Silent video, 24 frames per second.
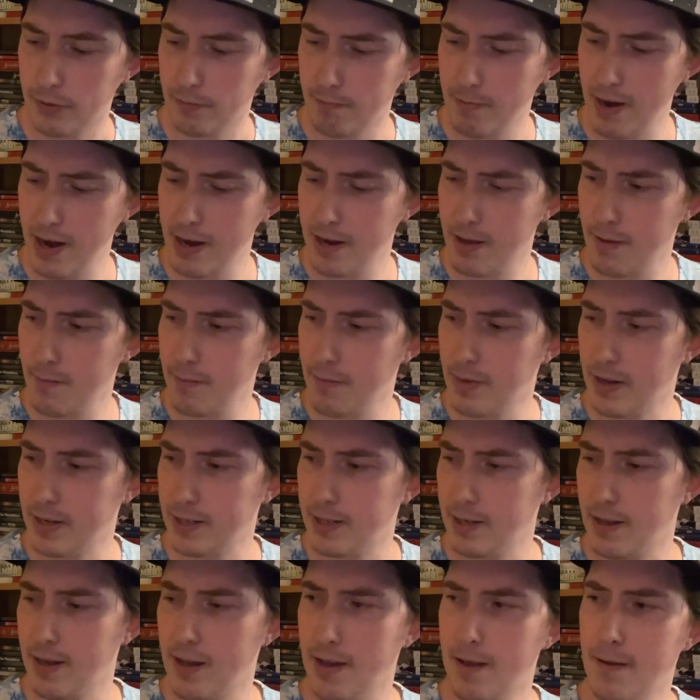met him and
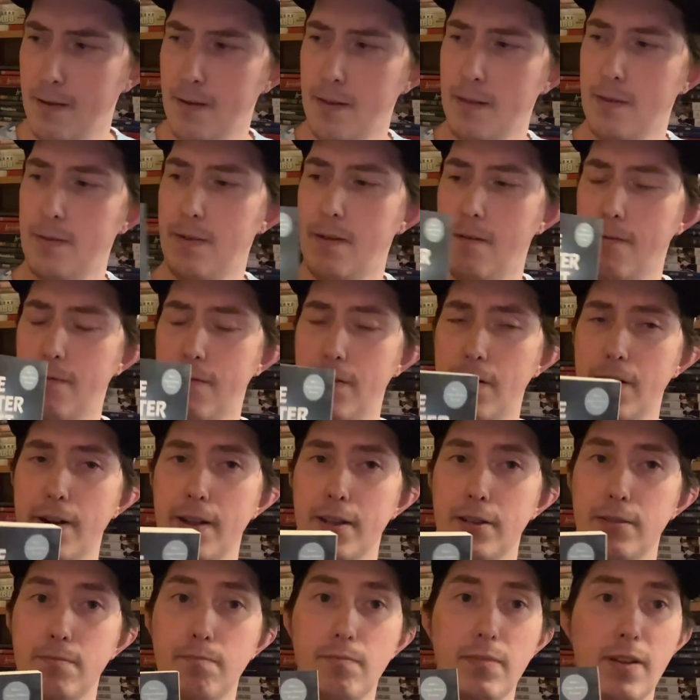to the various,
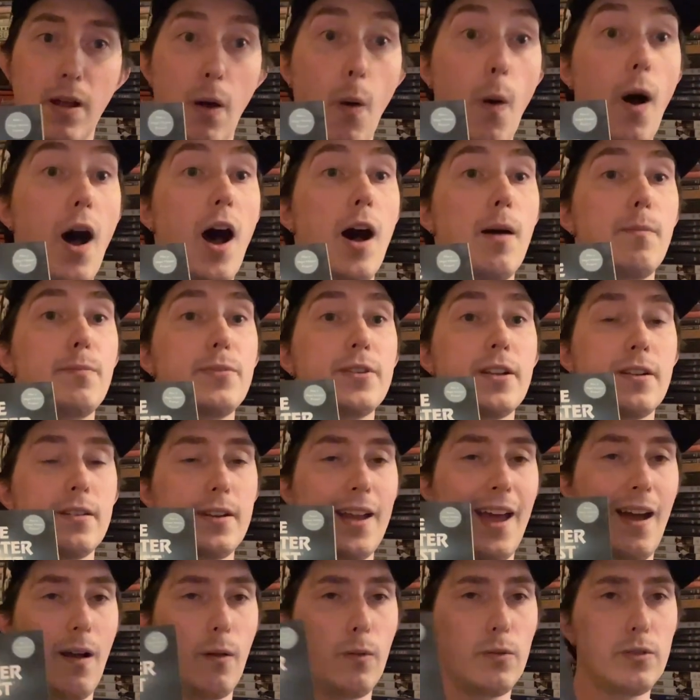you know, ups and
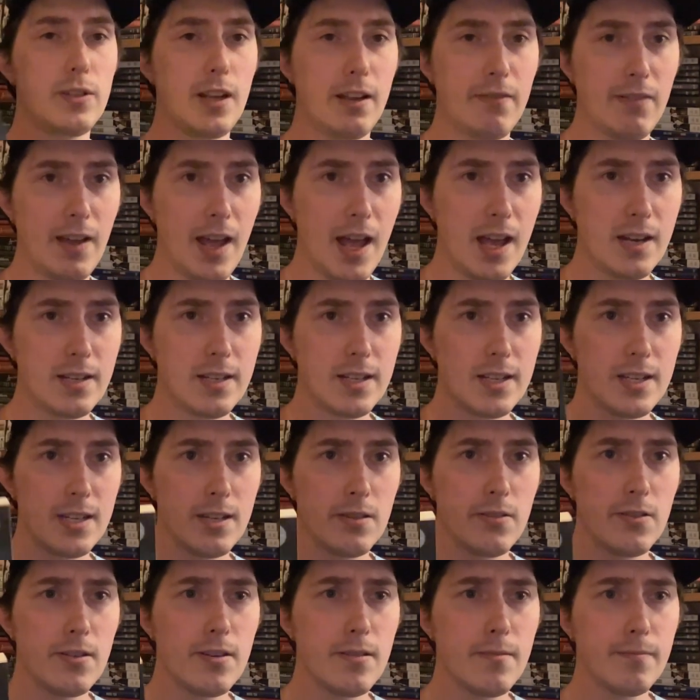downs they've had
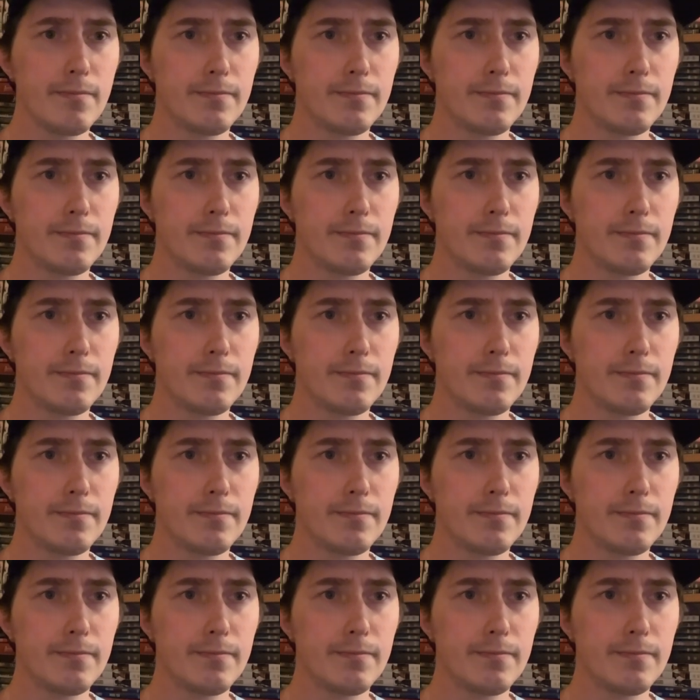together.